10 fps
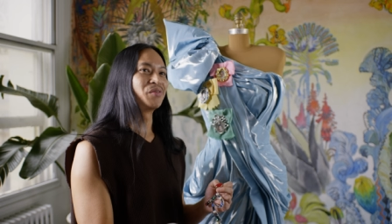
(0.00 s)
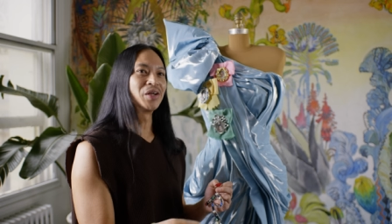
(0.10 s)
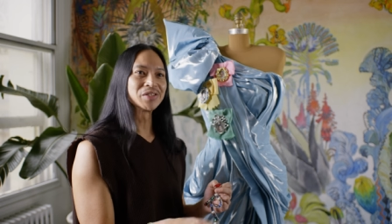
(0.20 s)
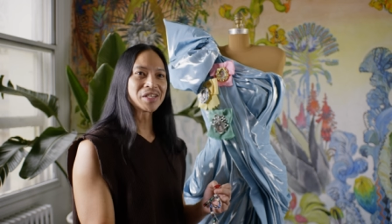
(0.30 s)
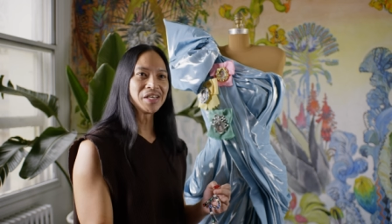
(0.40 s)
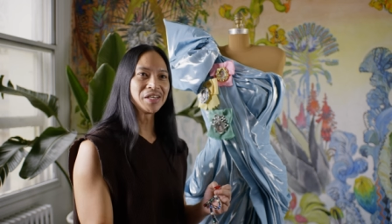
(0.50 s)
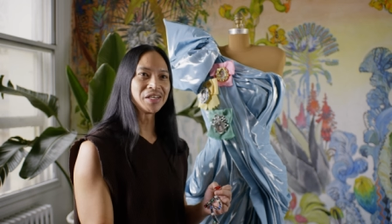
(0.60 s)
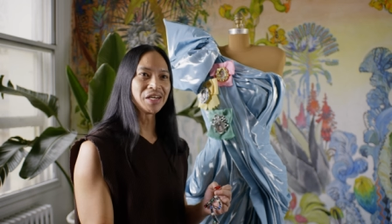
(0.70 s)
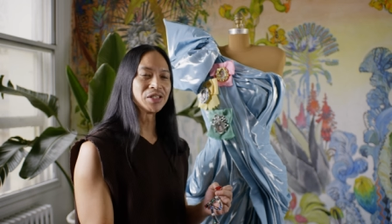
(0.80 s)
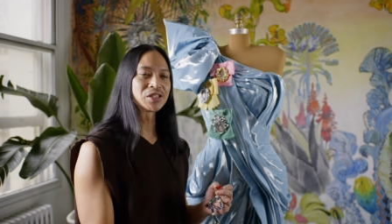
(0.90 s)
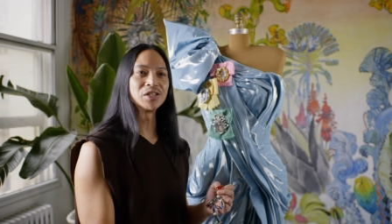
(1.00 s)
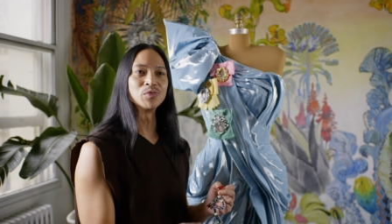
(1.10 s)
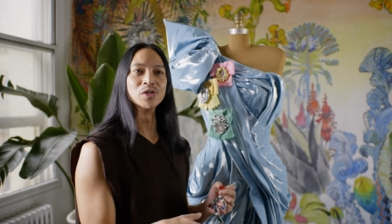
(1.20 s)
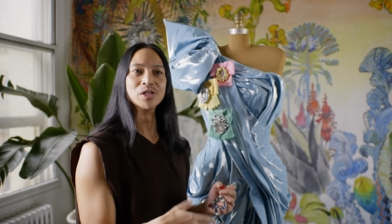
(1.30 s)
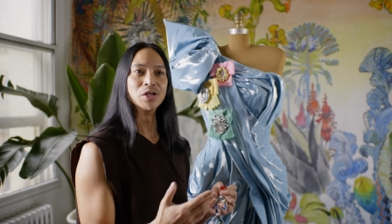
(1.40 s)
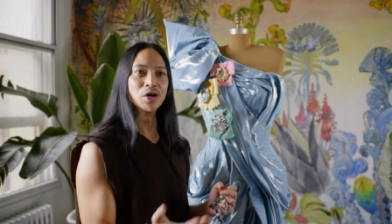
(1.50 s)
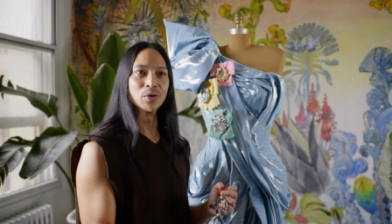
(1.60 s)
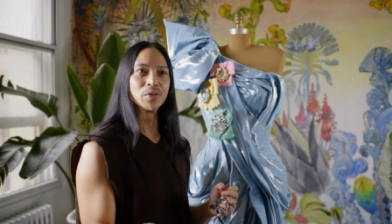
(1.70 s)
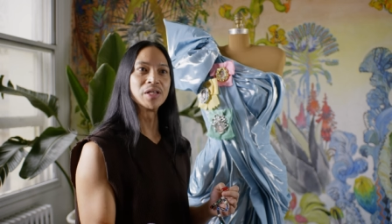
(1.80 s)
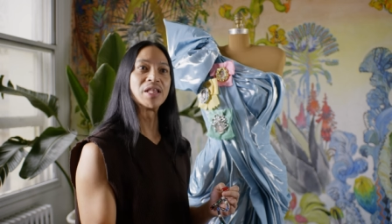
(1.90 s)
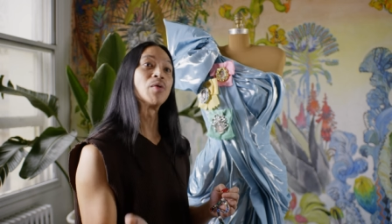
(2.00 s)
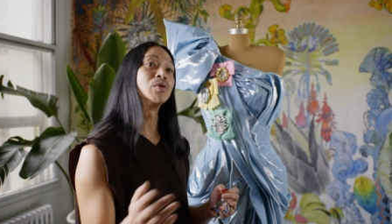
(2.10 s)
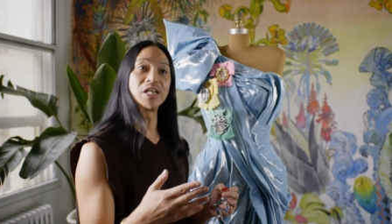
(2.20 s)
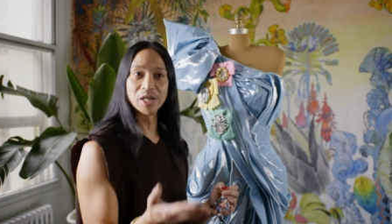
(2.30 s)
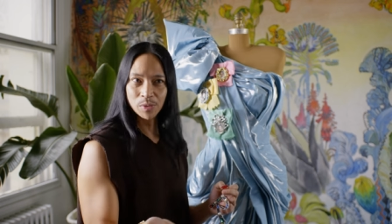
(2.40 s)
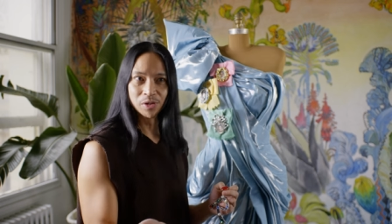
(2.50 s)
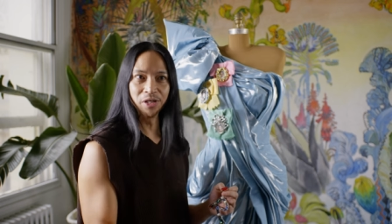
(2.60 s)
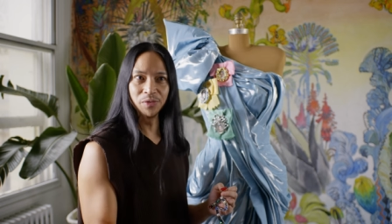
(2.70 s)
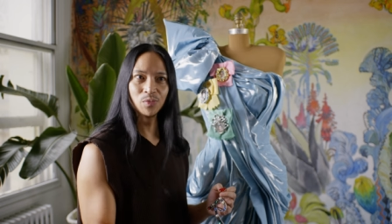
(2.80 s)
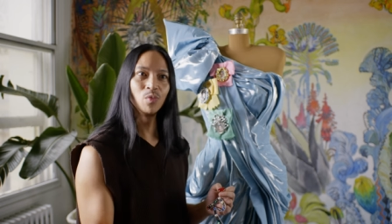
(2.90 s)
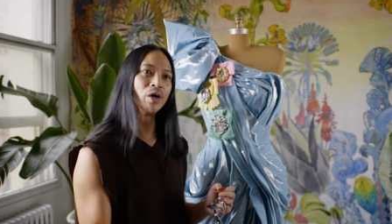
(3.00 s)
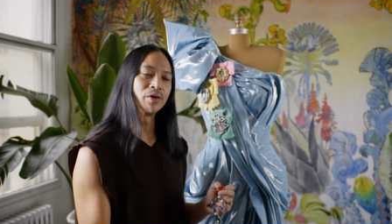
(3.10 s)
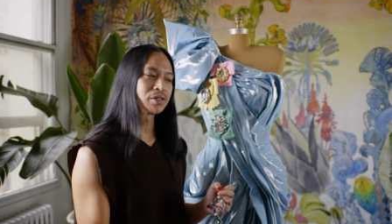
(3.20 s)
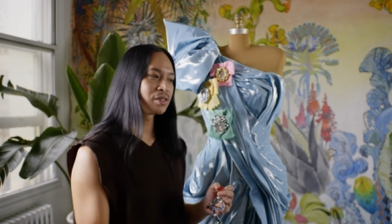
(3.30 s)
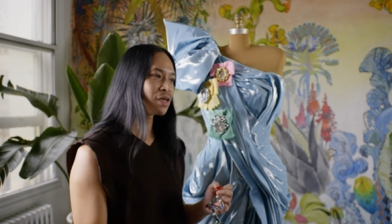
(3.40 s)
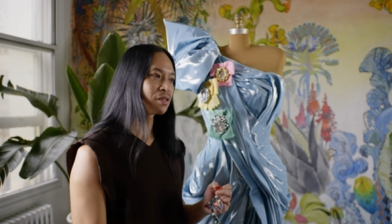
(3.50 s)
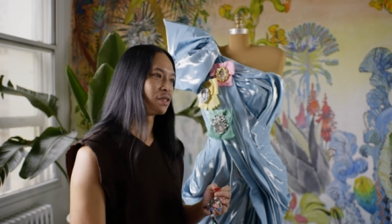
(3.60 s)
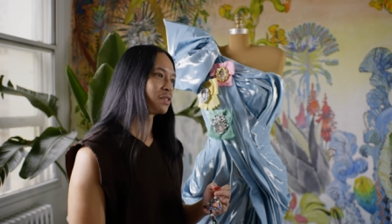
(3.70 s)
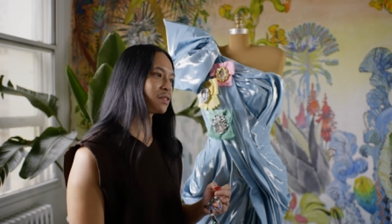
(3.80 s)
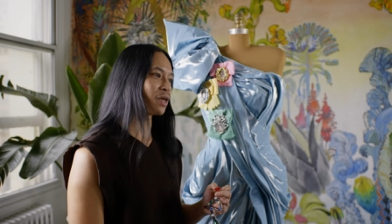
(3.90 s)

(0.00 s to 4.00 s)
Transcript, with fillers: When I was a kid, I just didn't really know that that was Anne Boleyn wearing this necklace.